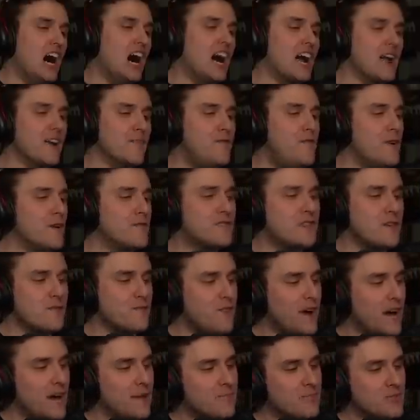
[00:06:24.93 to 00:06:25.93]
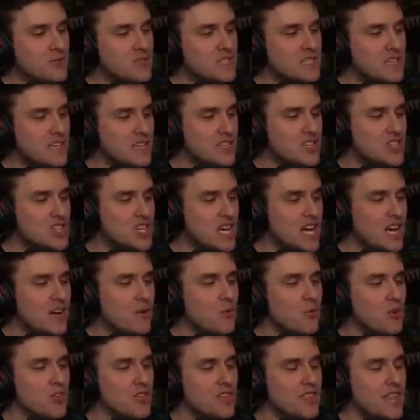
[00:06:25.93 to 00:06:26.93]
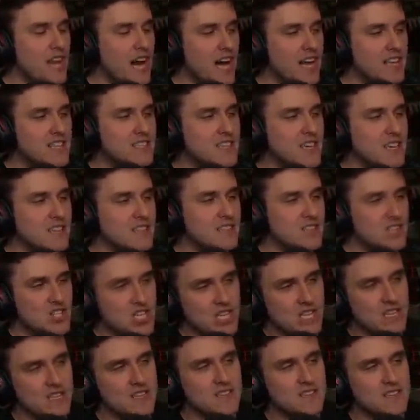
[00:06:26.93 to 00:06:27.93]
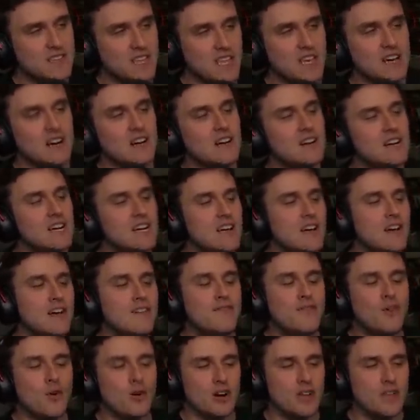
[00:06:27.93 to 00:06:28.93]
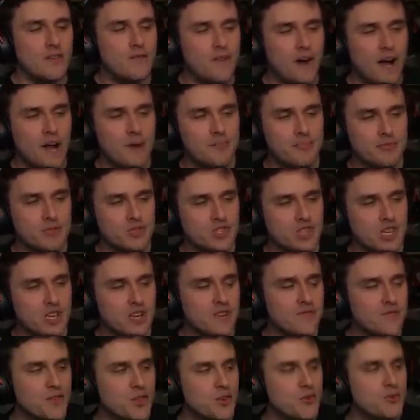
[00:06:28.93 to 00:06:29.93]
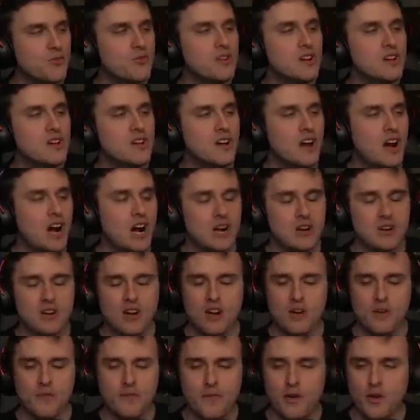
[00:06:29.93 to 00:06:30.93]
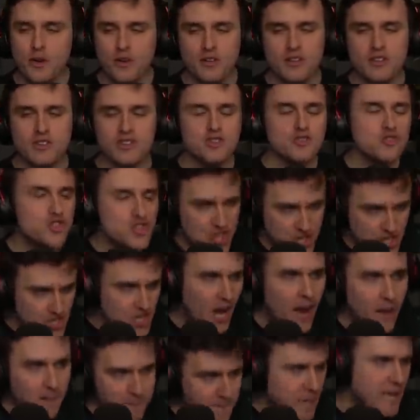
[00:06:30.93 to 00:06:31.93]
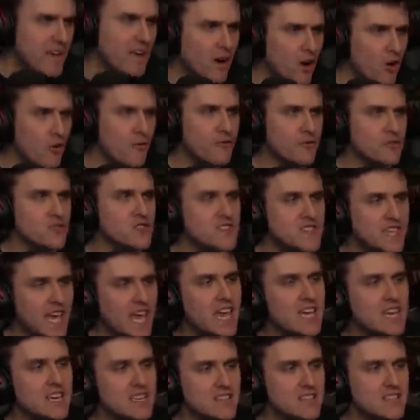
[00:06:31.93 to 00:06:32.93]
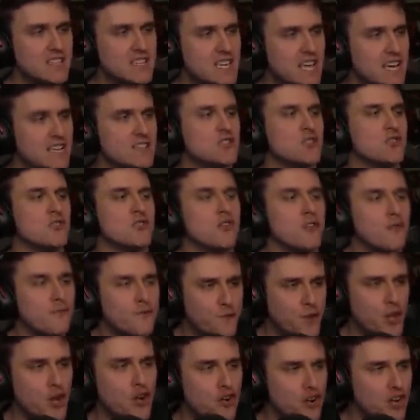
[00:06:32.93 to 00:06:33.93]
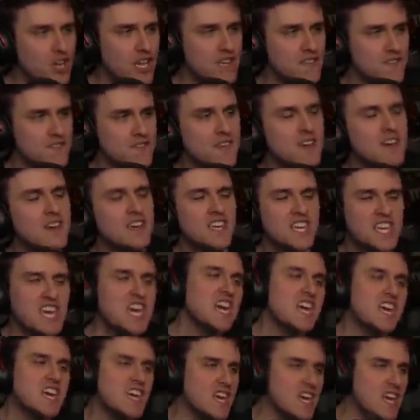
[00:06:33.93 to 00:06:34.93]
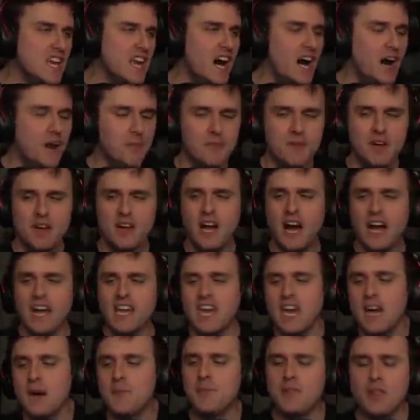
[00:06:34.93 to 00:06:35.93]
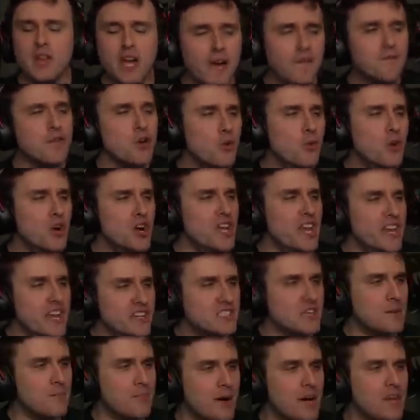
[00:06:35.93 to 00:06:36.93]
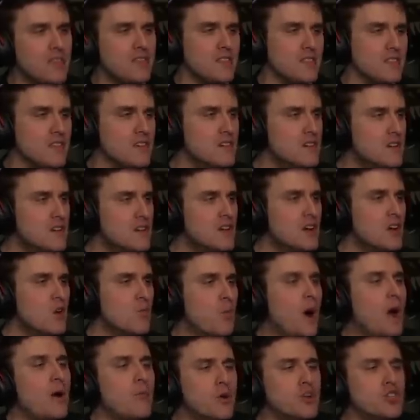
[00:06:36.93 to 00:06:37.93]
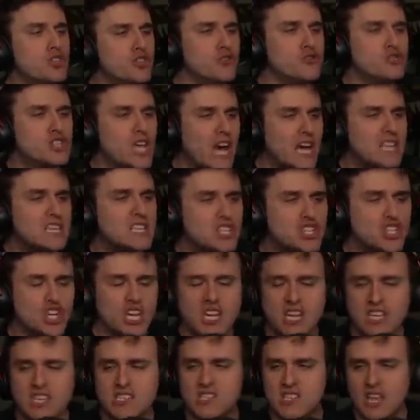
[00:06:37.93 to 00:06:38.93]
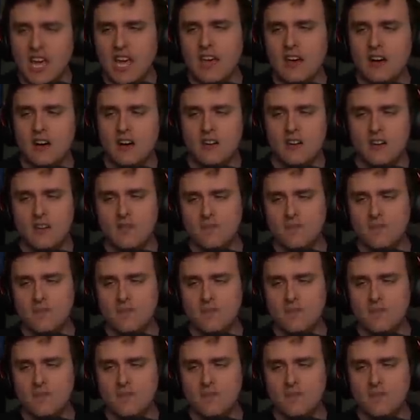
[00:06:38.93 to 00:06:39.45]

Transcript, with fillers: All right, 55% of chat will not take the genie's deal. 45% of you are, are furious. You're stomping over sand in the desert. You're furious, kicking it up. I can't believe you wouldn't hit the button. Why wouldn't you take the genie's deal?